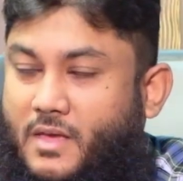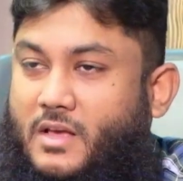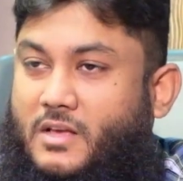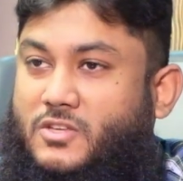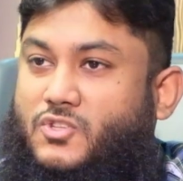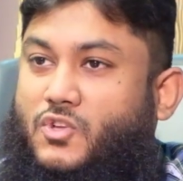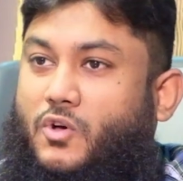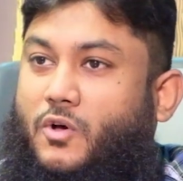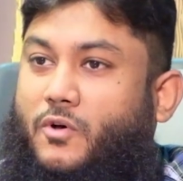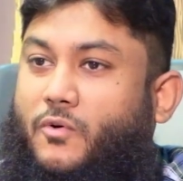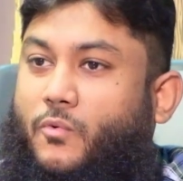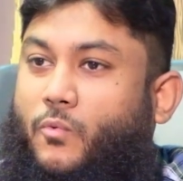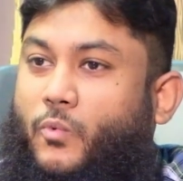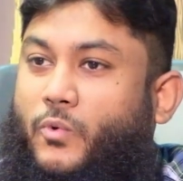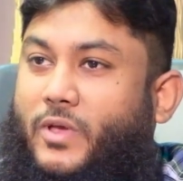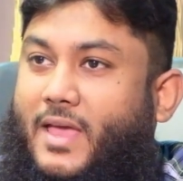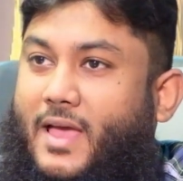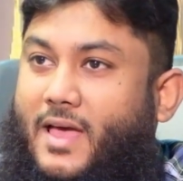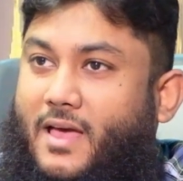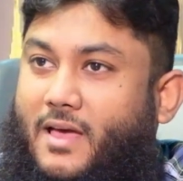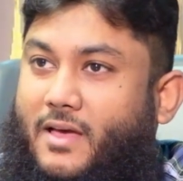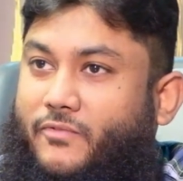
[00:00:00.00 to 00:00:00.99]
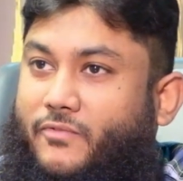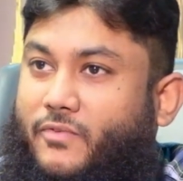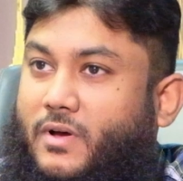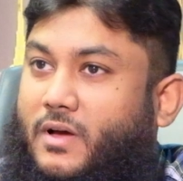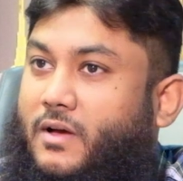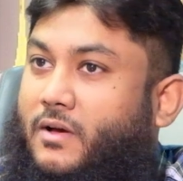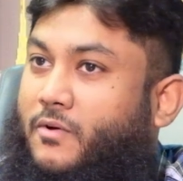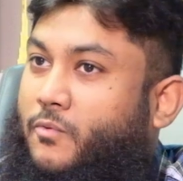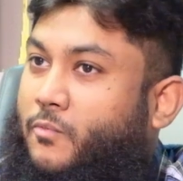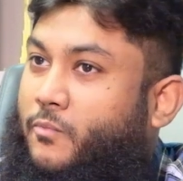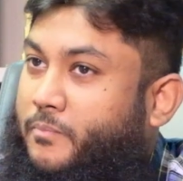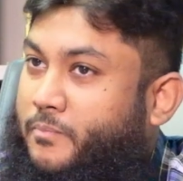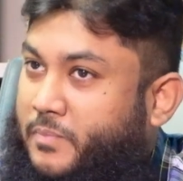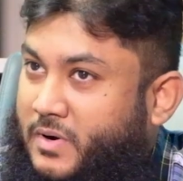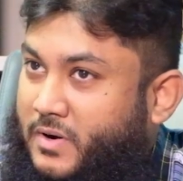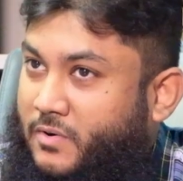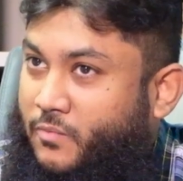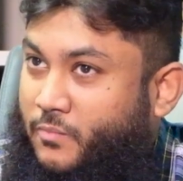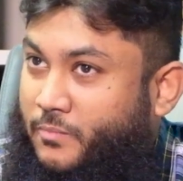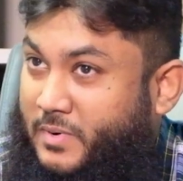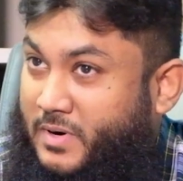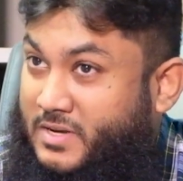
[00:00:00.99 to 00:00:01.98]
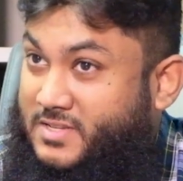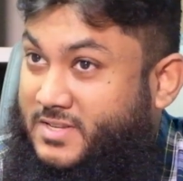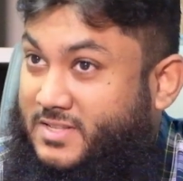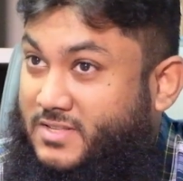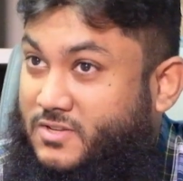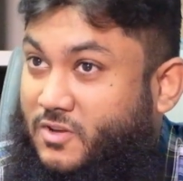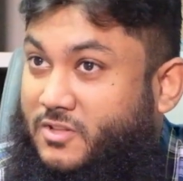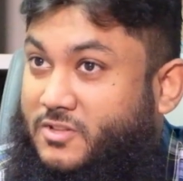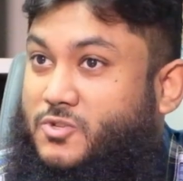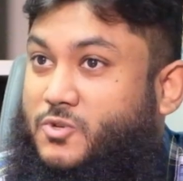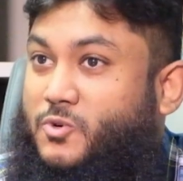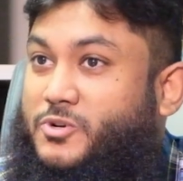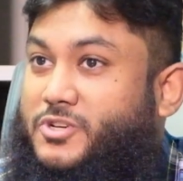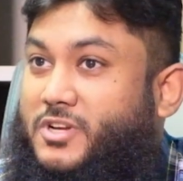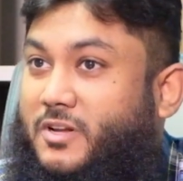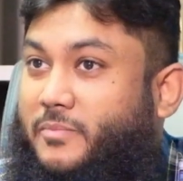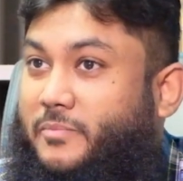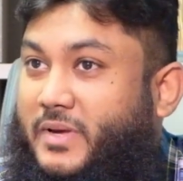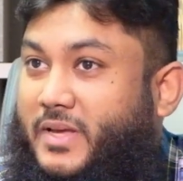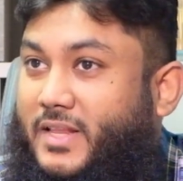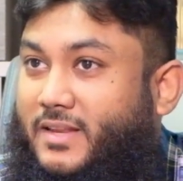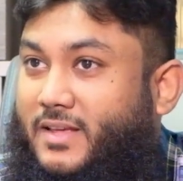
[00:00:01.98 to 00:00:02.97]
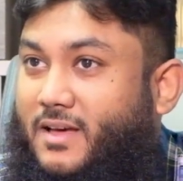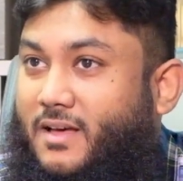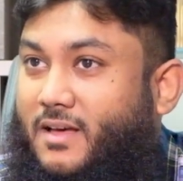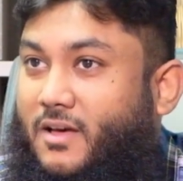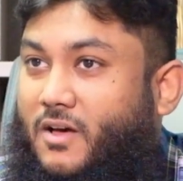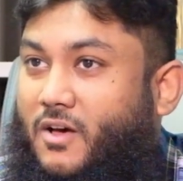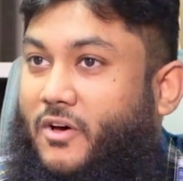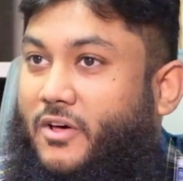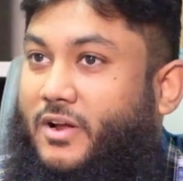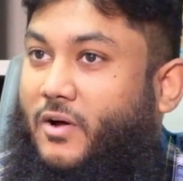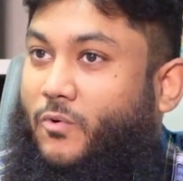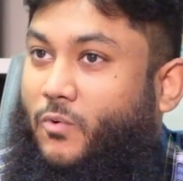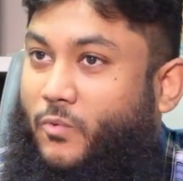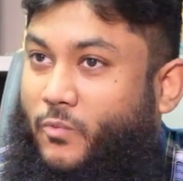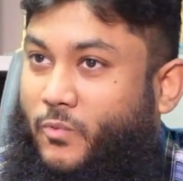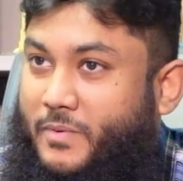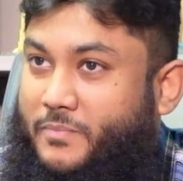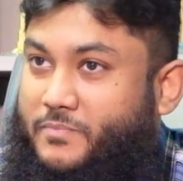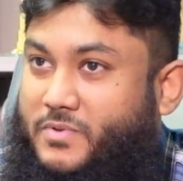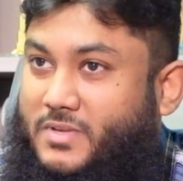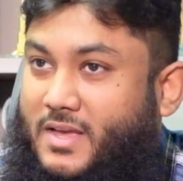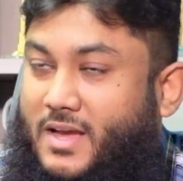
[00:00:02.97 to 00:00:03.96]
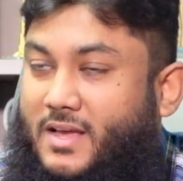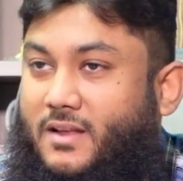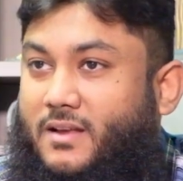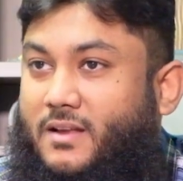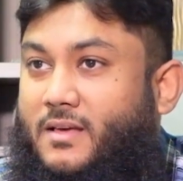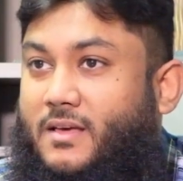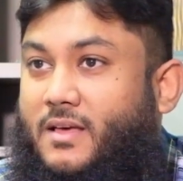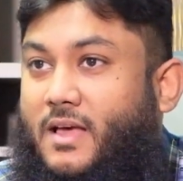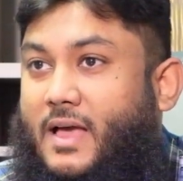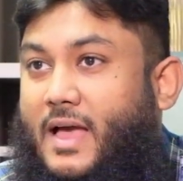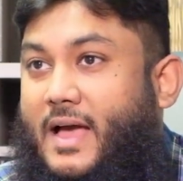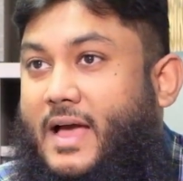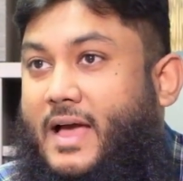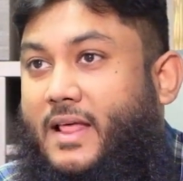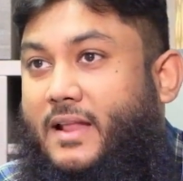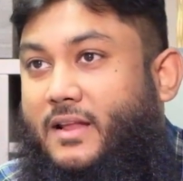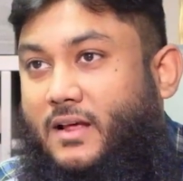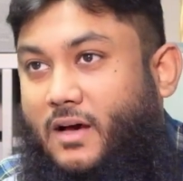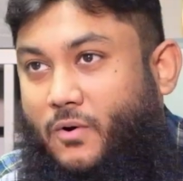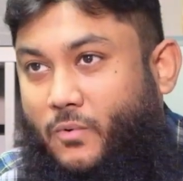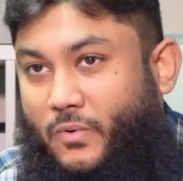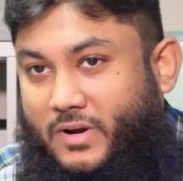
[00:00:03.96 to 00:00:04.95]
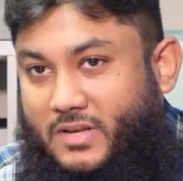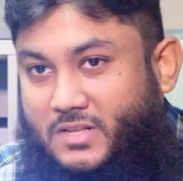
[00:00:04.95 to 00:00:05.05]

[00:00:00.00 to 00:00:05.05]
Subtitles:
So we have a presence on social media, on our website and our